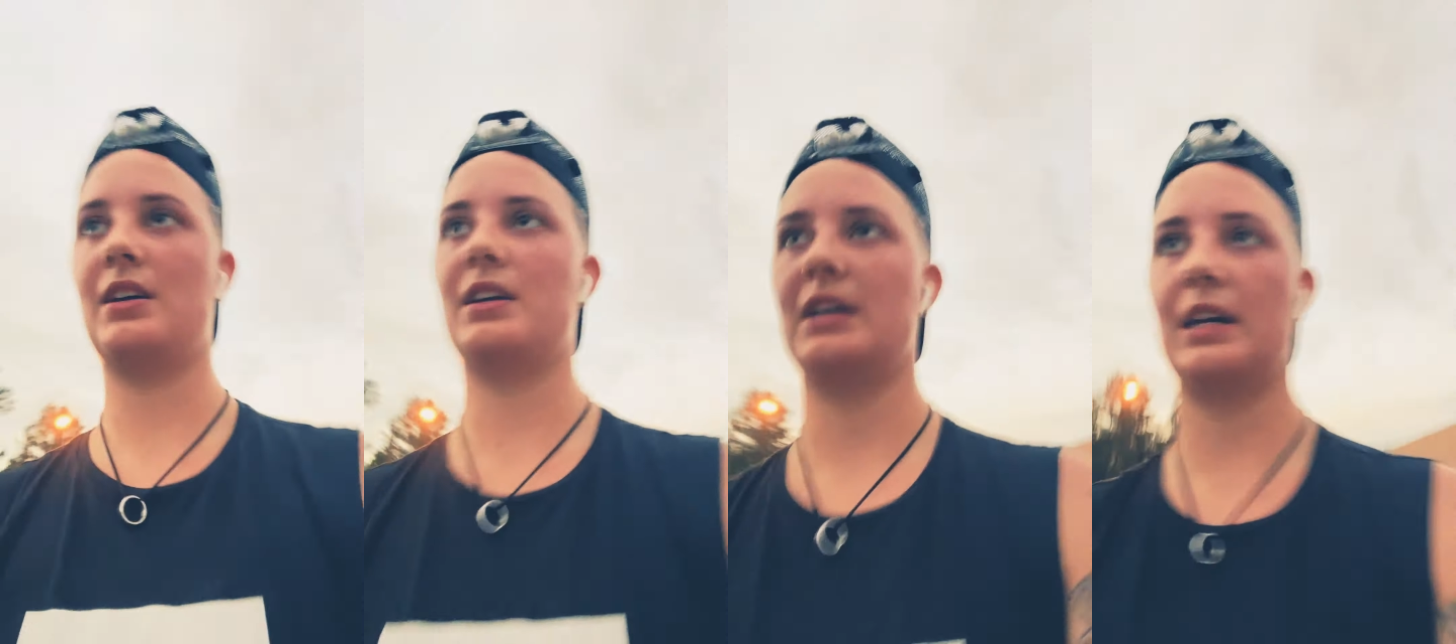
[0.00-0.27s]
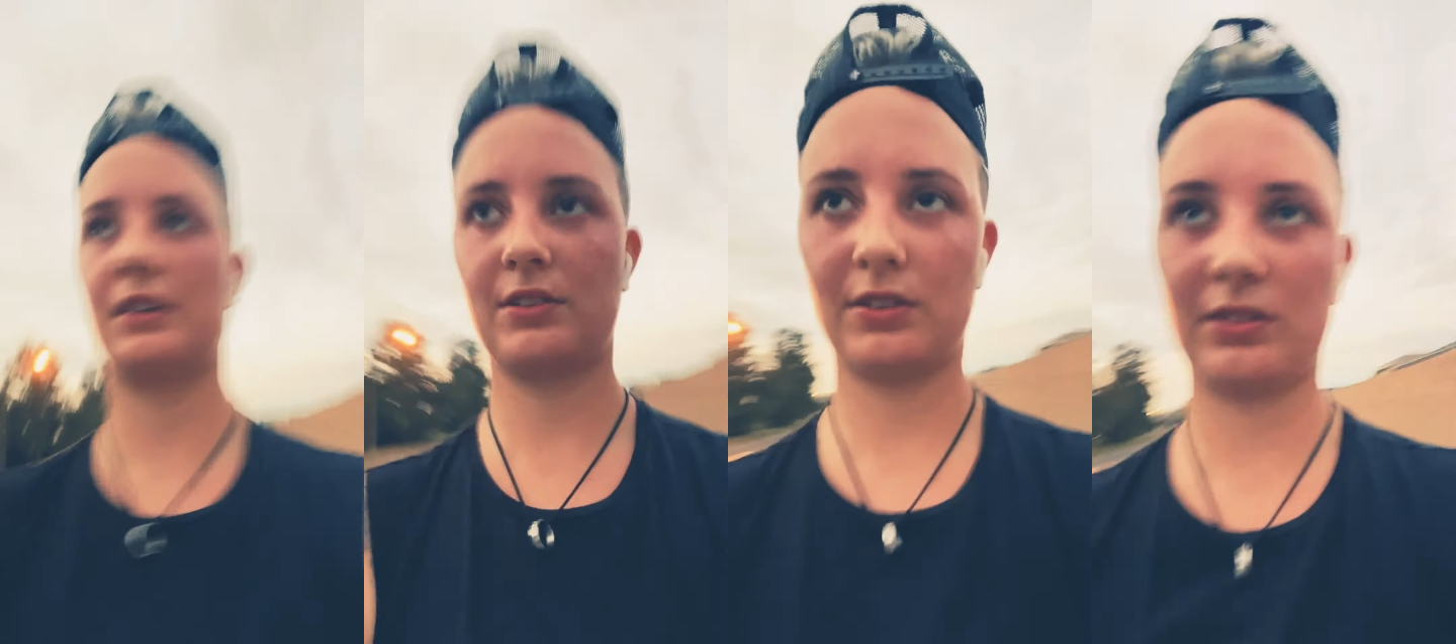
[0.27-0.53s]

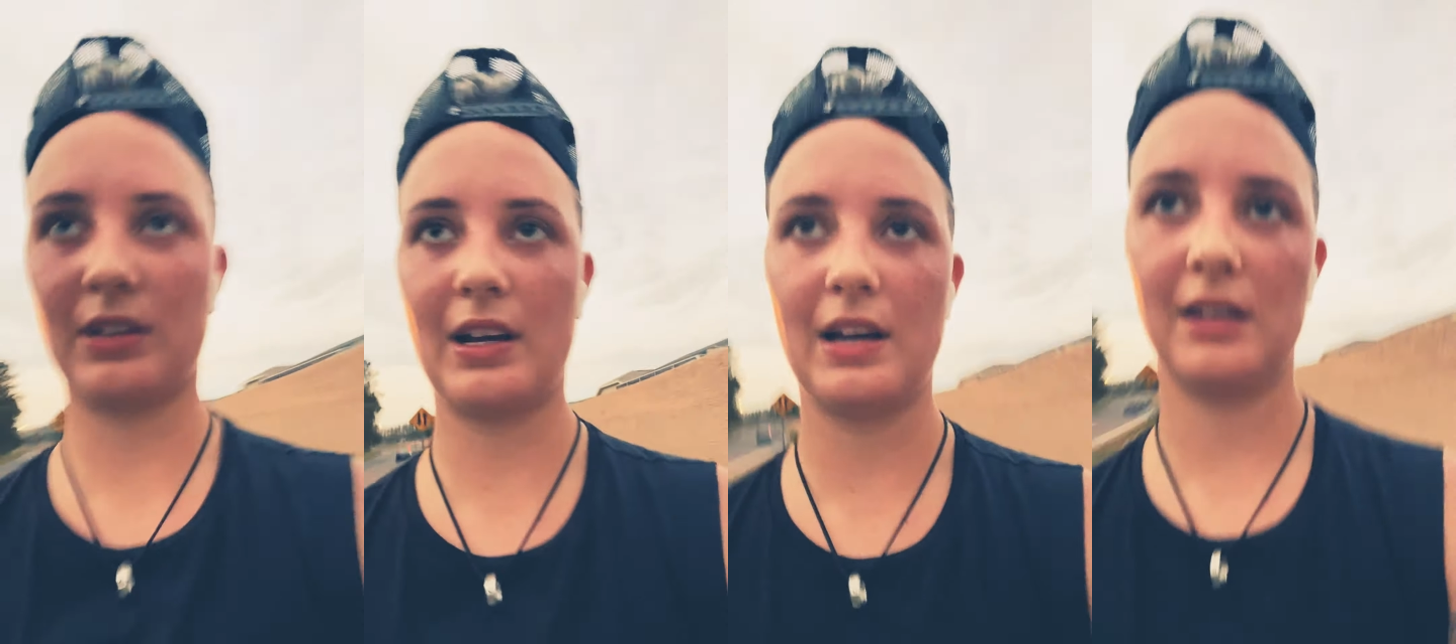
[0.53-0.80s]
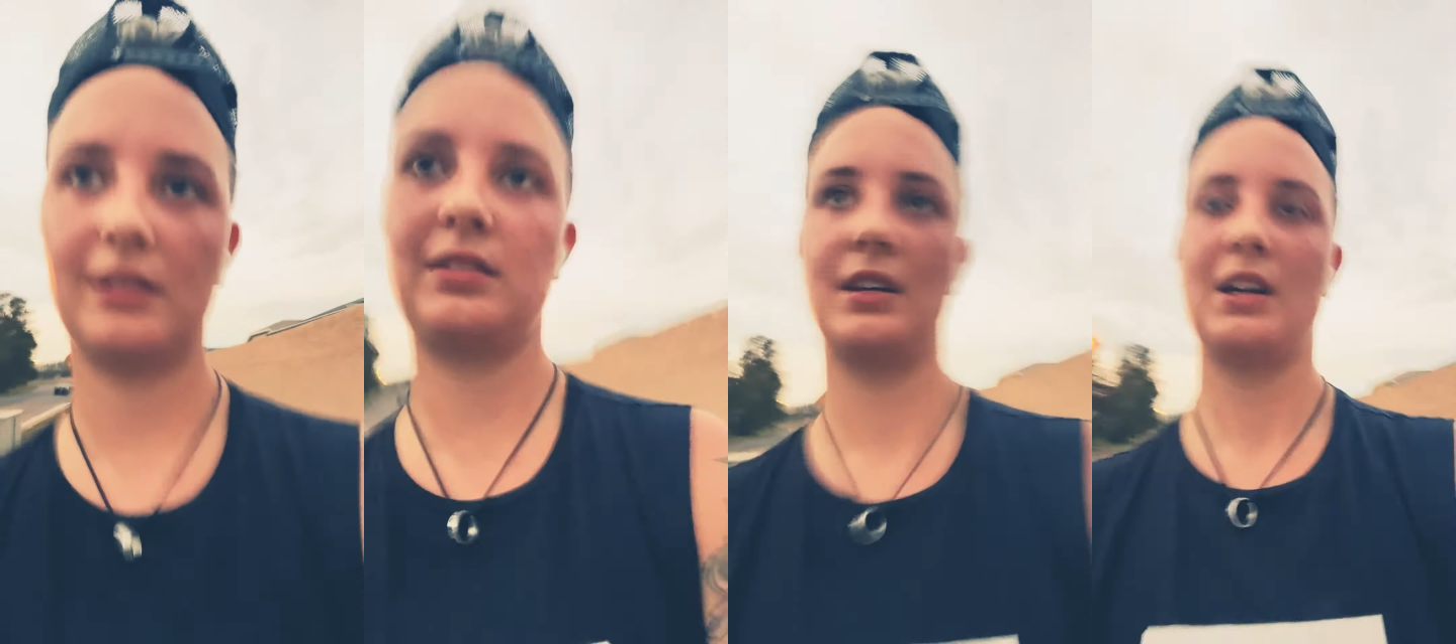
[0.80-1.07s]

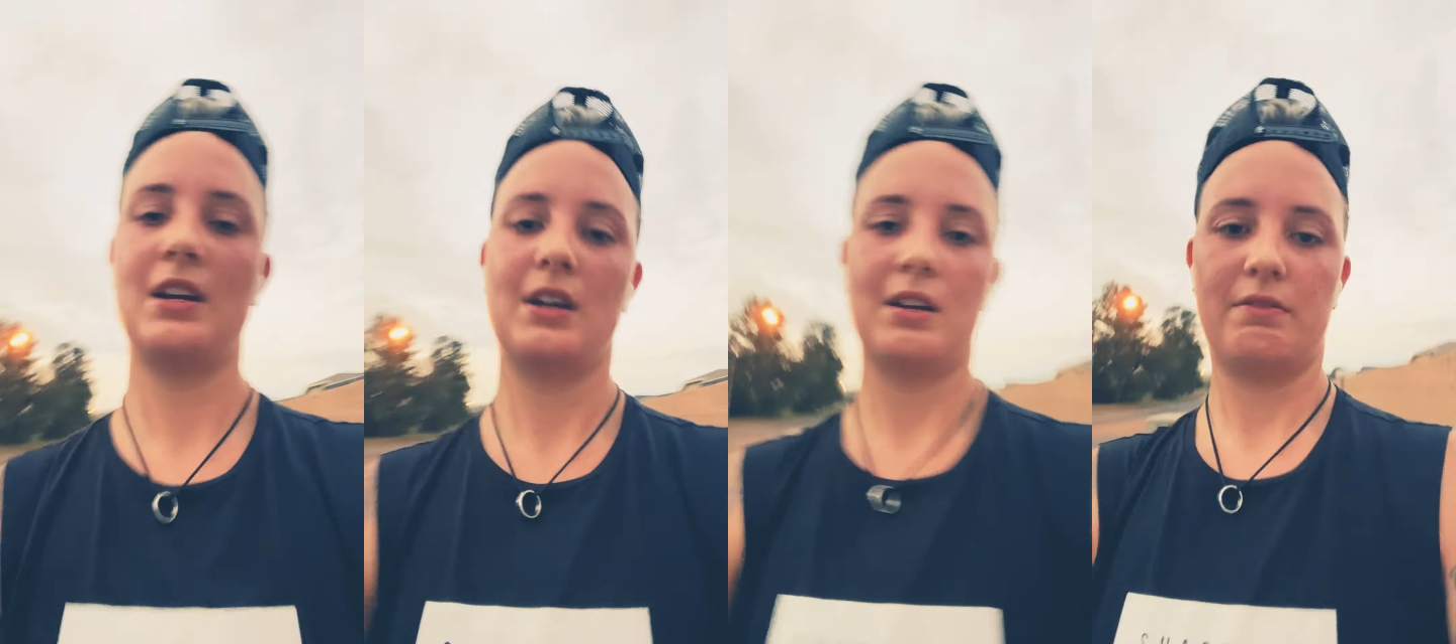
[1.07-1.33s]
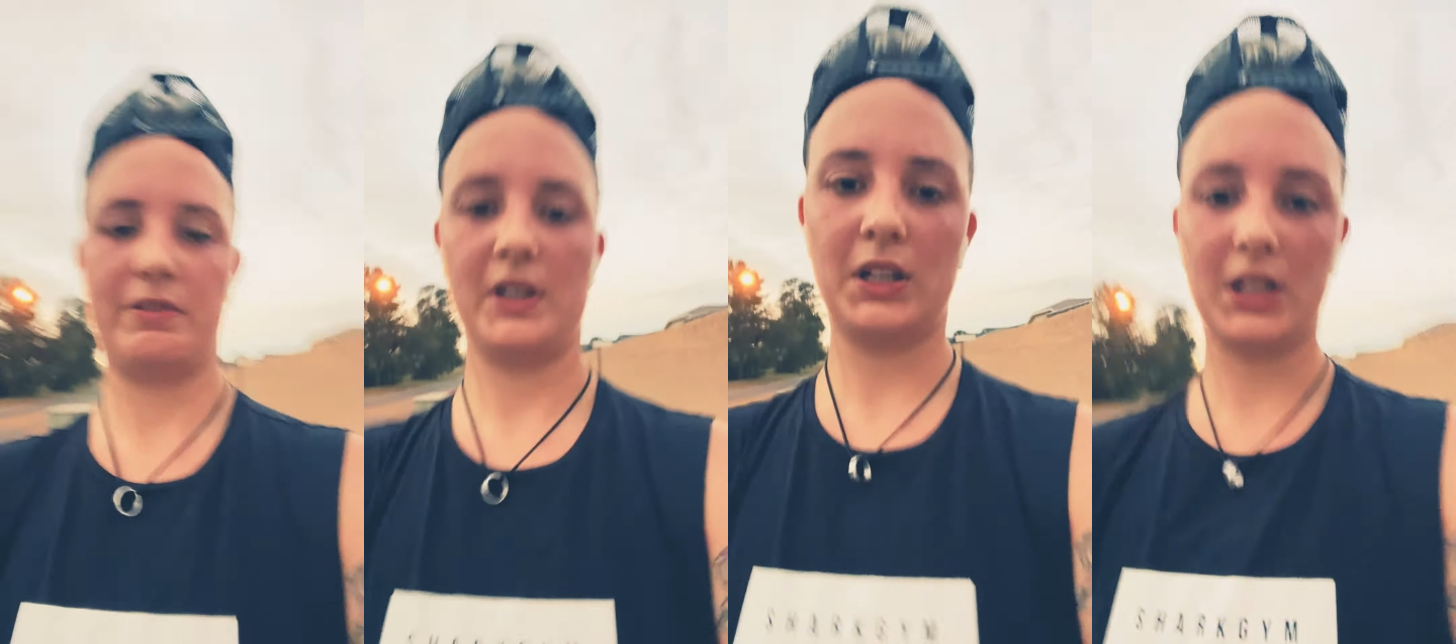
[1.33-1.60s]
exercise,
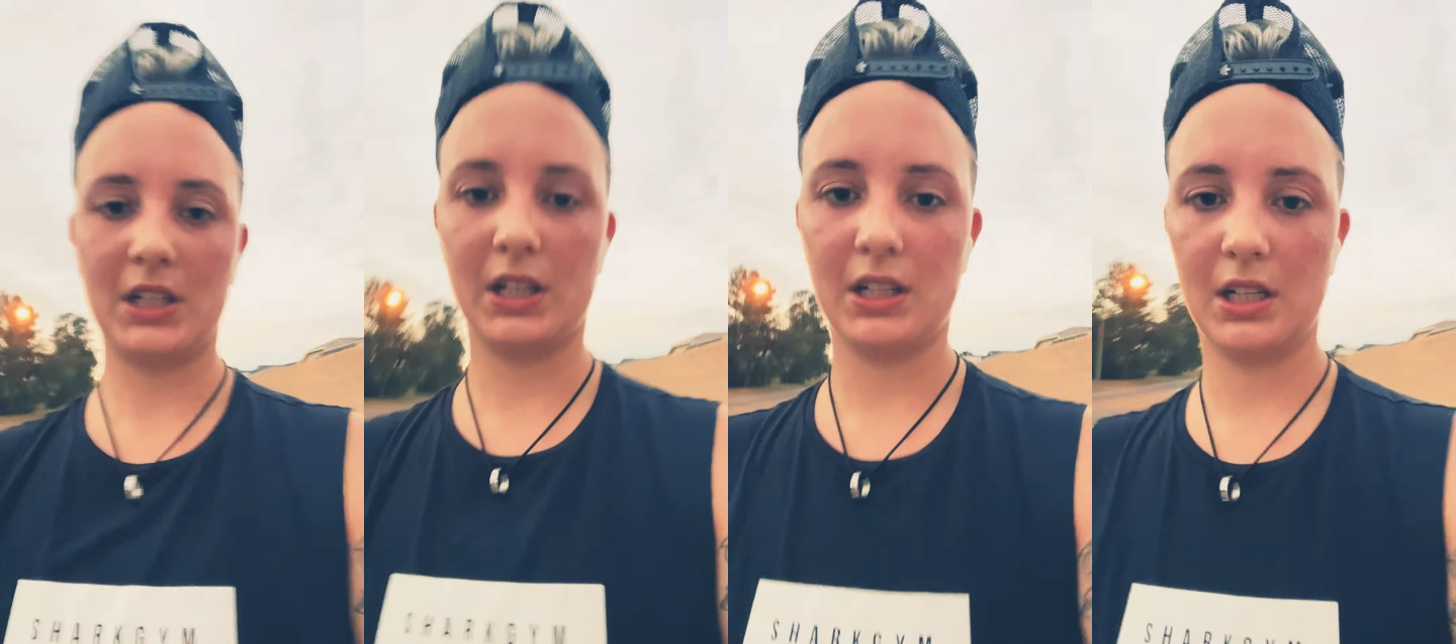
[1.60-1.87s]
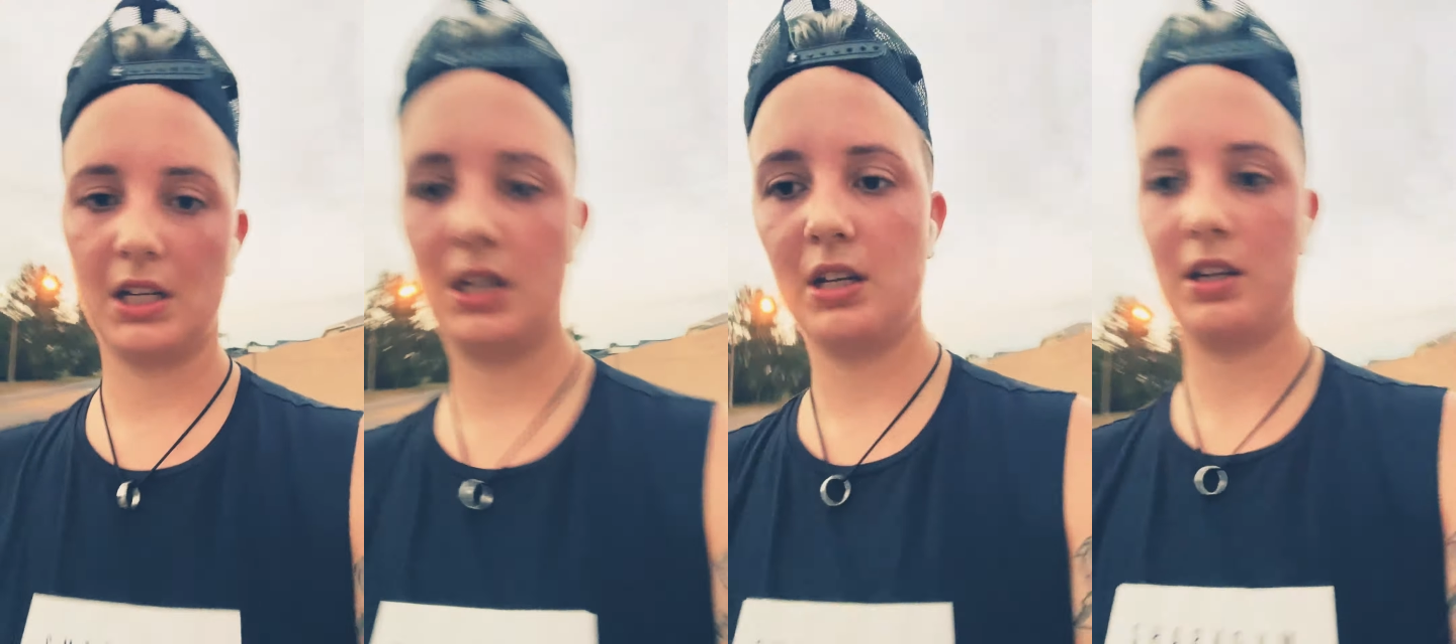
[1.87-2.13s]
feel
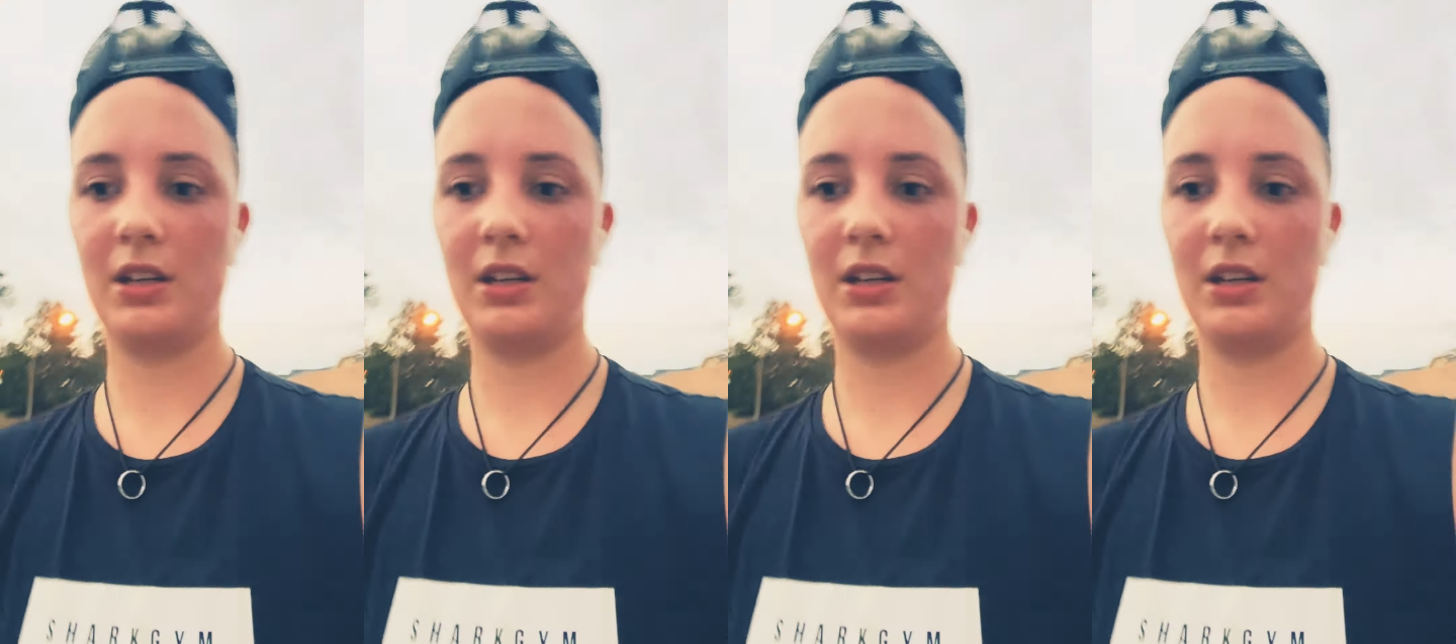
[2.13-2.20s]
good.